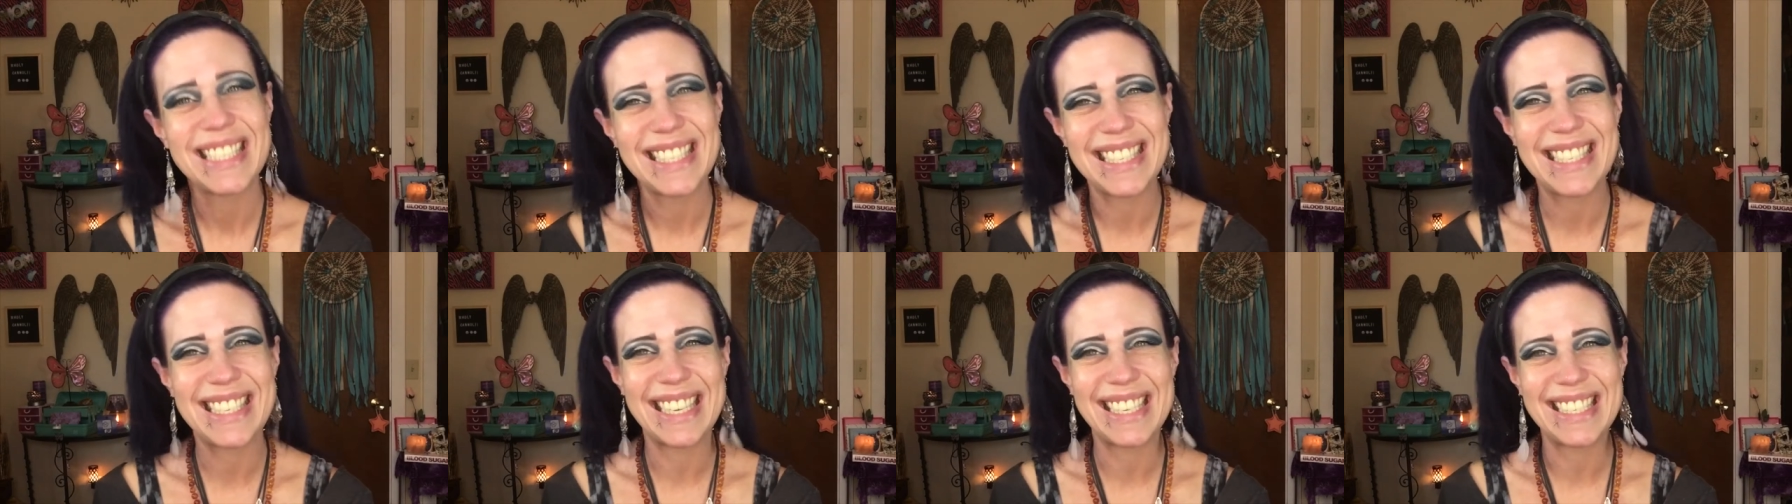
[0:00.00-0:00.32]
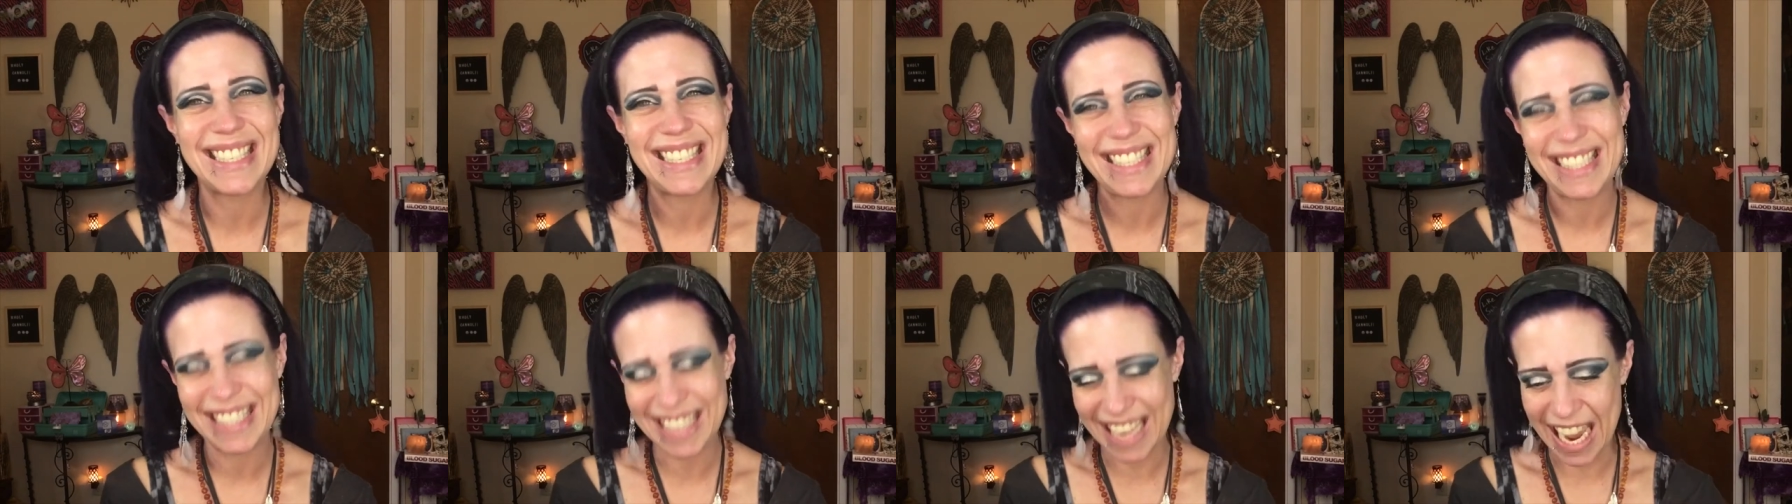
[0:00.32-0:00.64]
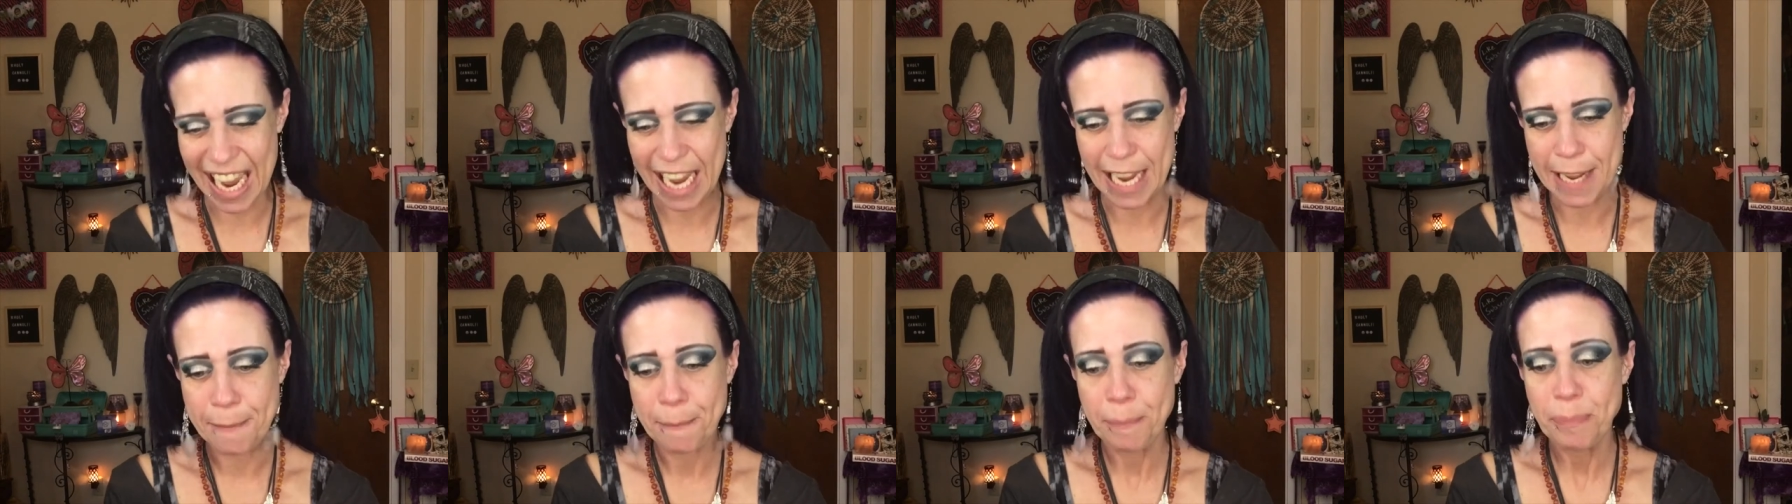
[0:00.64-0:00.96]

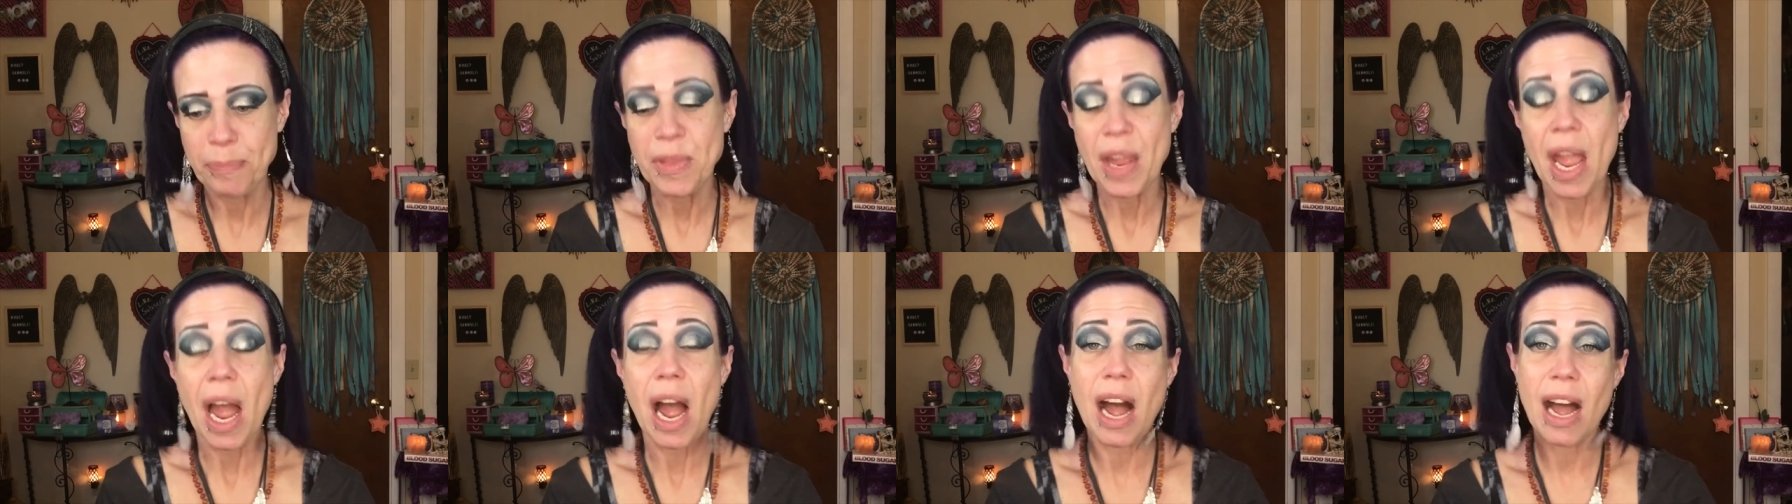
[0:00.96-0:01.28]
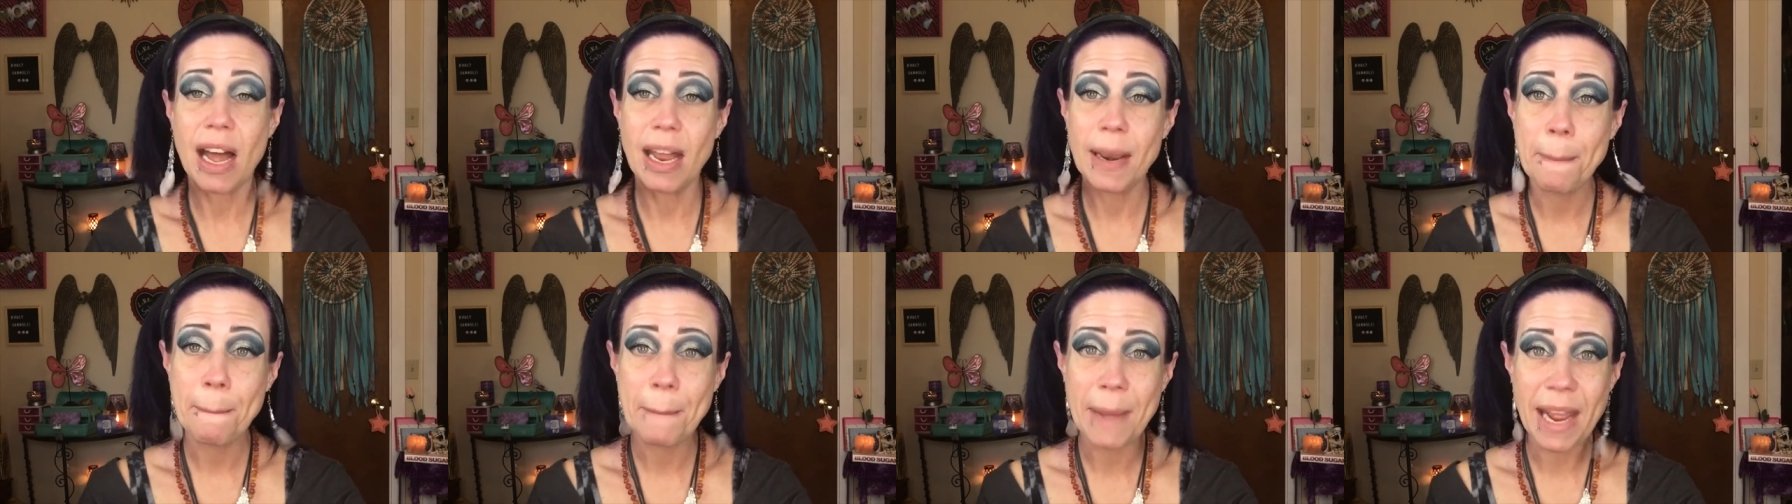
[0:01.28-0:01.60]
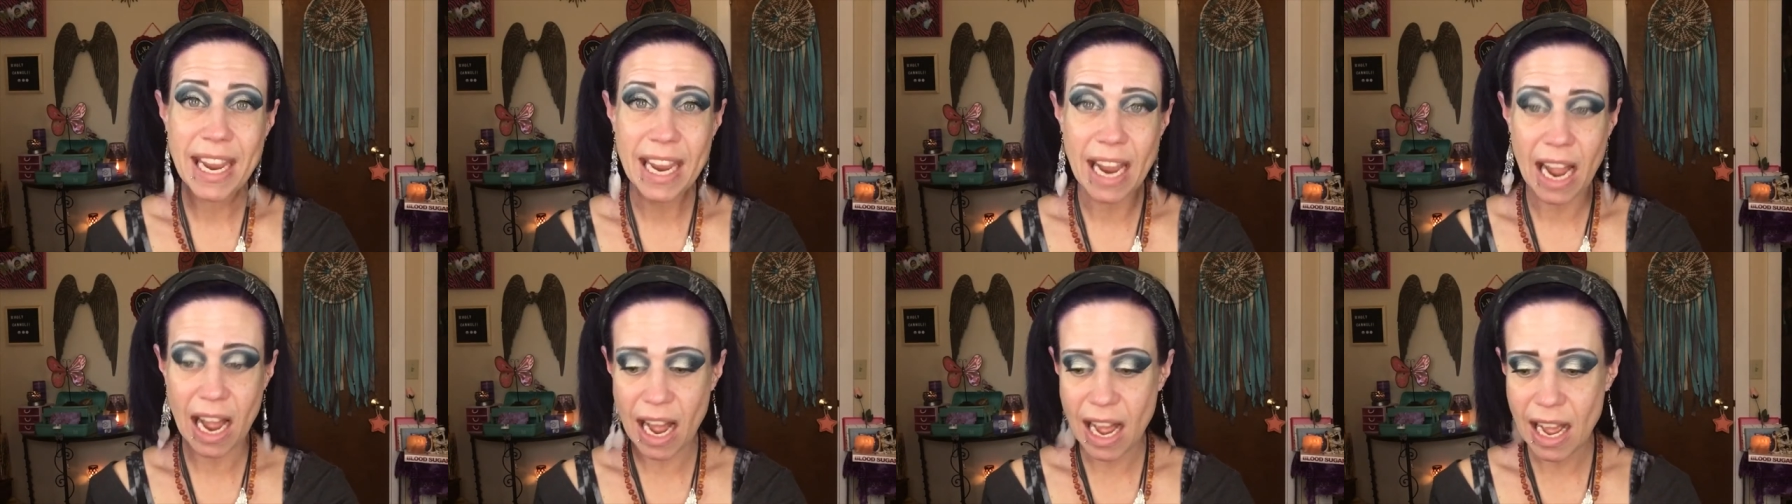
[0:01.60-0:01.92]
today on
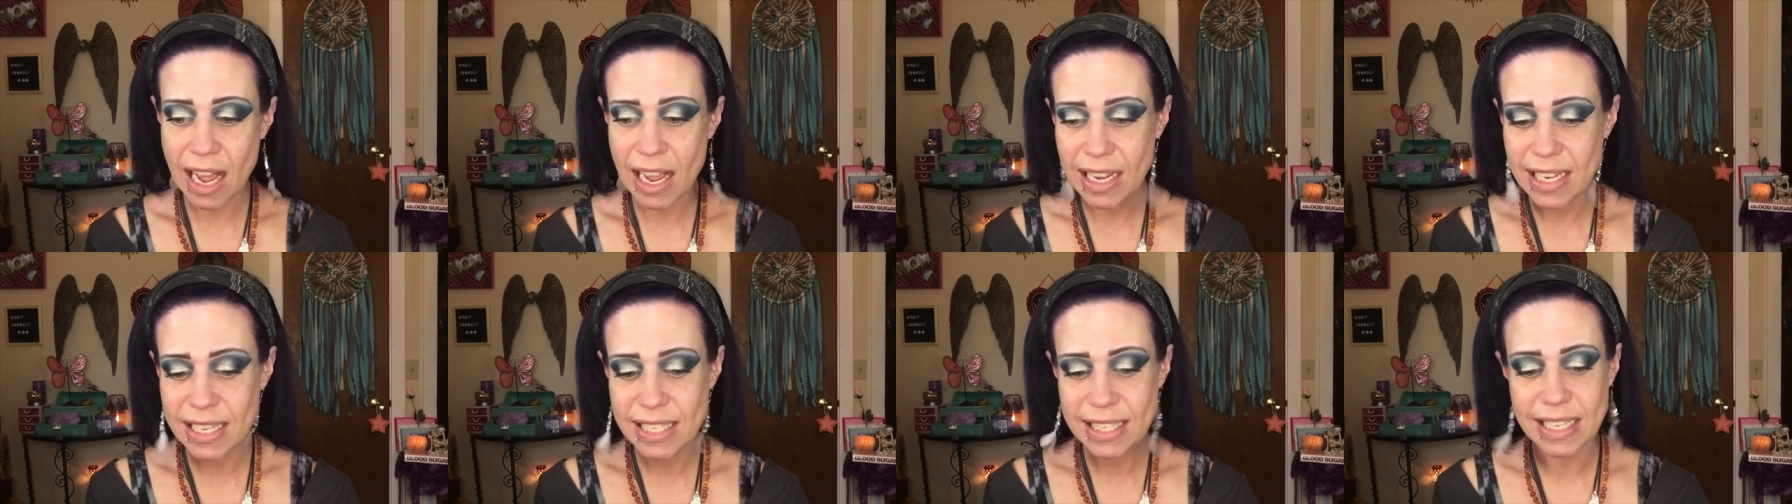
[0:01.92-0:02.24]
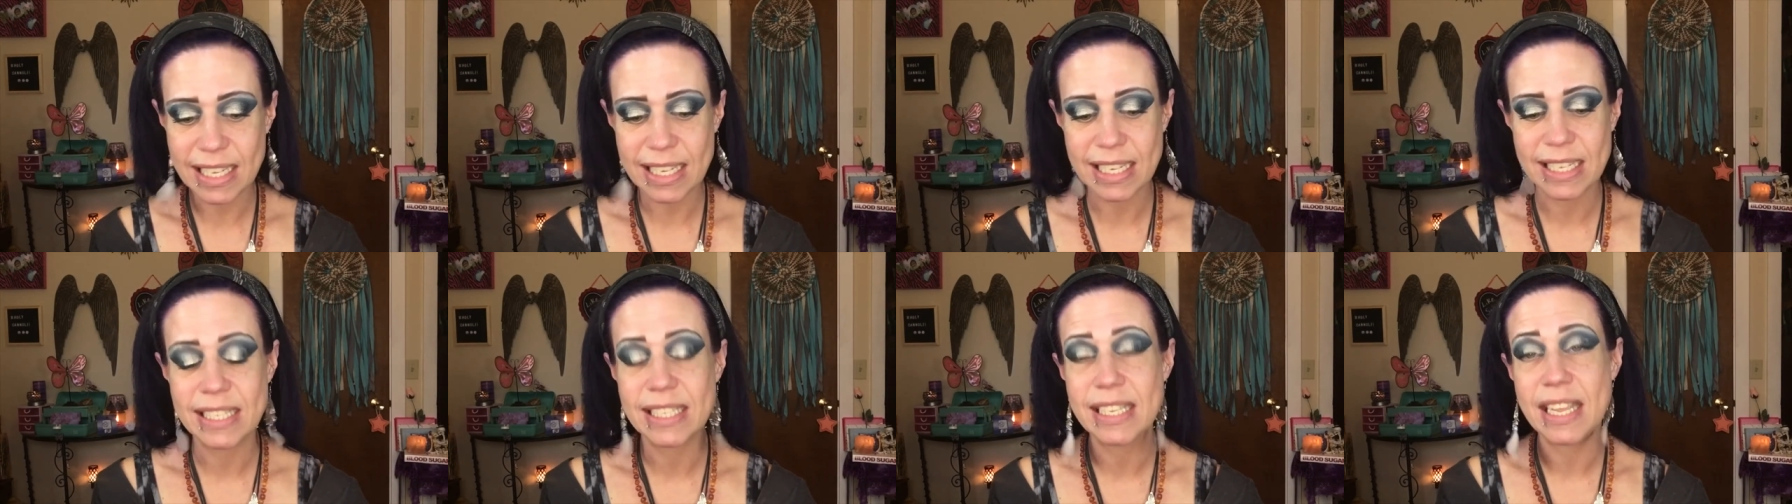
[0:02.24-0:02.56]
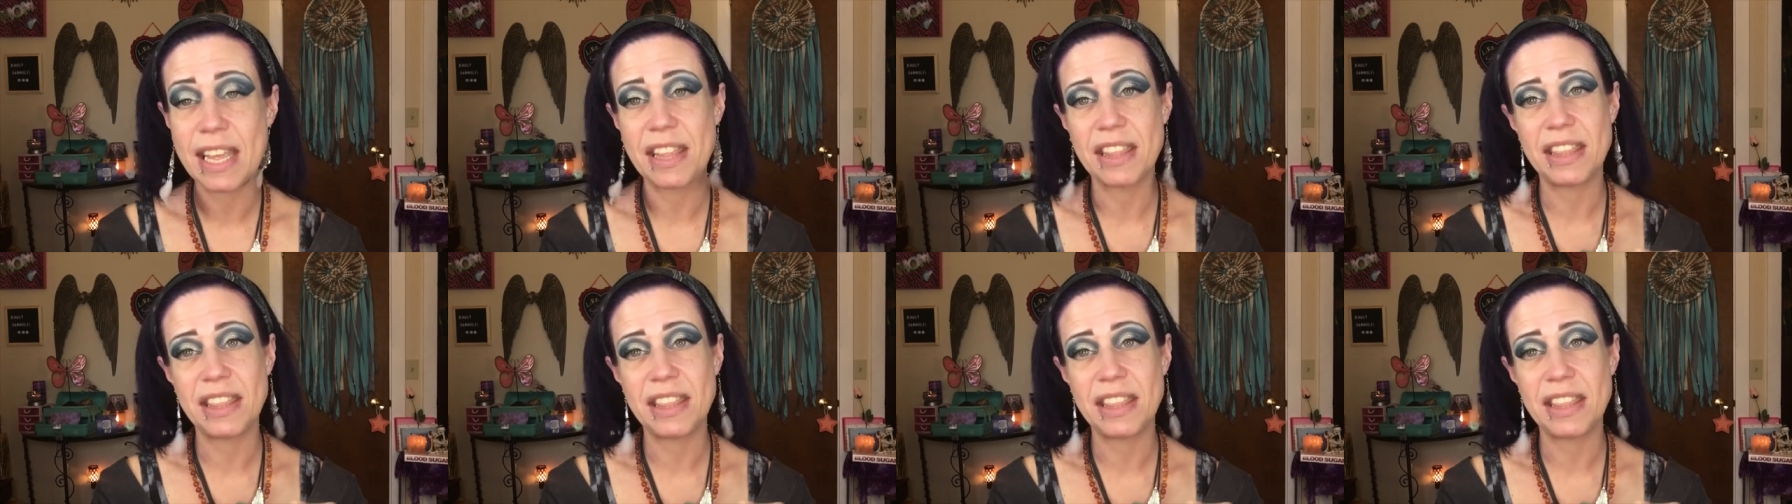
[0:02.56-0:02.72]
my eyes is